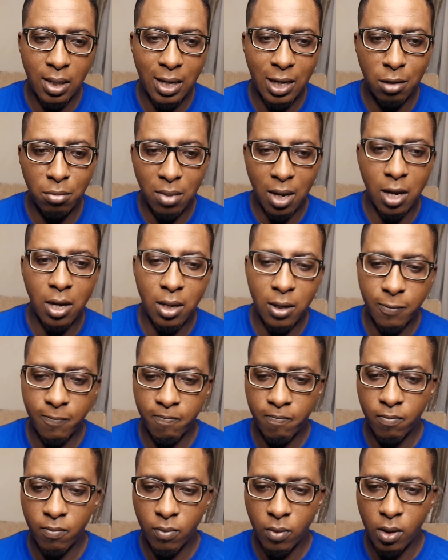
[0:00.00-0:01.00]
in my
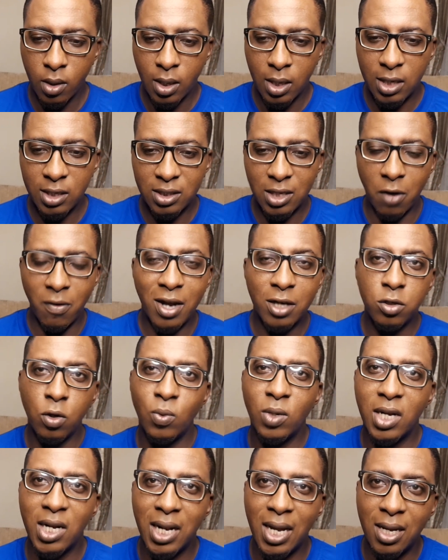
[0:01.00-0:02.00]
interaction
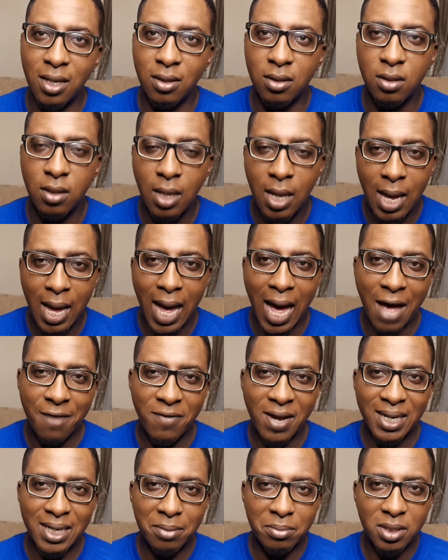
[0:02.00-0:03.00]
with clients, I
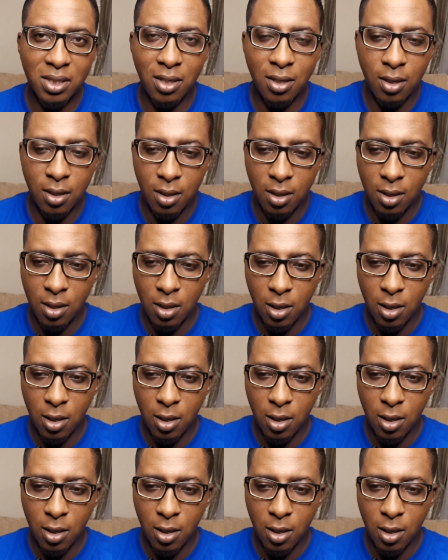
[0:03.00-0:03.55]
find them say,